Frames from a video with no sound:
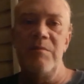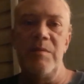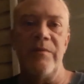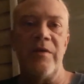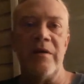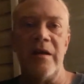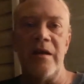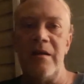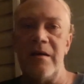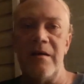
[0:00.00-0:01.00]
People have
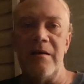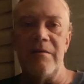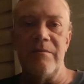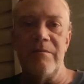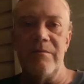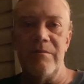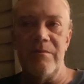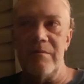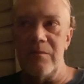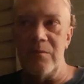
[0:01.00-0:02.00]
already
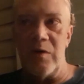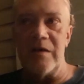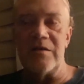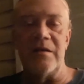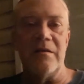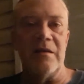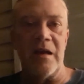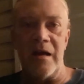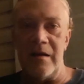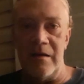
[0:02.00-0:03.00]
watched it. They
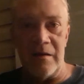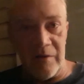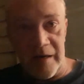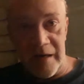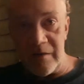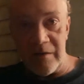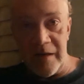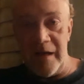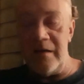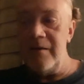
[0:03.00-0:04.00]
got it ingrained in their head,